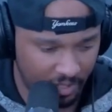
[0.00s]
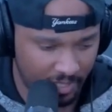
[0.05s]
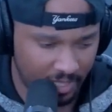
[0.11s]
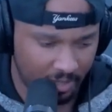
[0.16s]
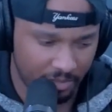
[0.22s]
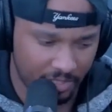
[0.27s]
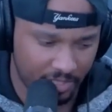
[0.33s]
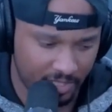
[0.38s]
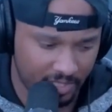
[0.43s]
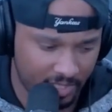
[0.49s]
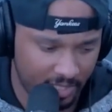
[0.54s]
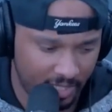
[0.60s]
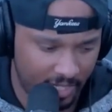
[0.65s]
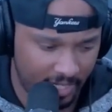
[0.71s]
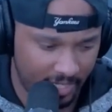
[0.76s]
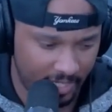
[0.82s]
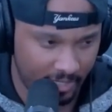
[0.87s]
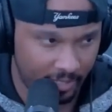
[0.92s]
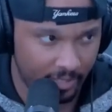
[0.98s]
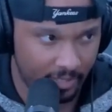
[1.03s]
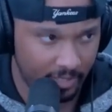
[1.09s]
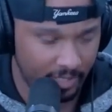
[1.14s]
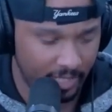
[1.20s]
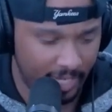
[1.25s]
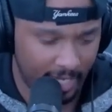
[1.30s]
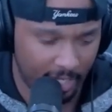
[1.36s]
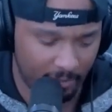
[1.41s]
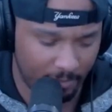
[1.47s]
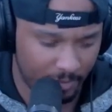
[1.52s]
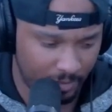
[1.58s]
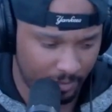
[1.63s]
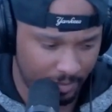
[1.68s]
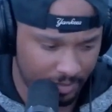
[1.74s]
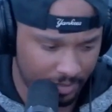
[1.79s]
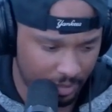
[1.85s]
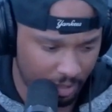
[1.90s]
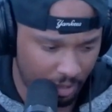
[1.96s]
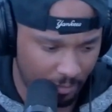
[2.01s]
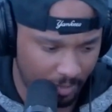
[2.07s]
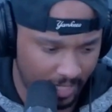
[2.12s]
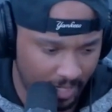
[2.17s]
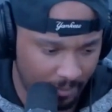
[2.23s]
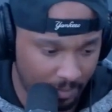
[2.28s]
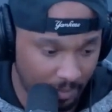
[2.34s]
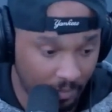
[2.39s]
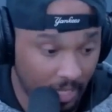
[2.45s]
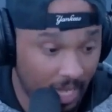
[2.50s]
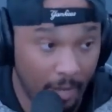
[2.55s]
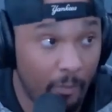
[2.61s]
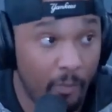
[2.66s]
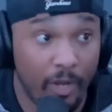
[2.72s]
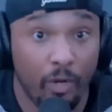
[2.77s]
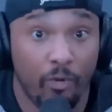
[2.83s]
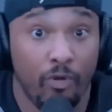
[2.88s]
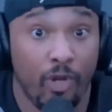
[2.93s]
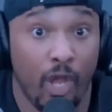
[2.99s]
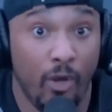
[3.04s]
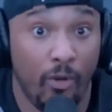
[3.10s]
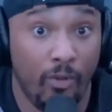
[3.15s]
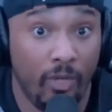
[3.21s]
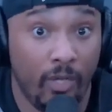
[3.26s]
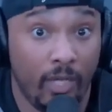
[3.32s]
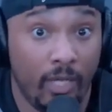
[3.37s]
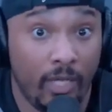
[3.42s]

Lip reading: that was just the lighting, Adam, to it. It's all black, but we don't know.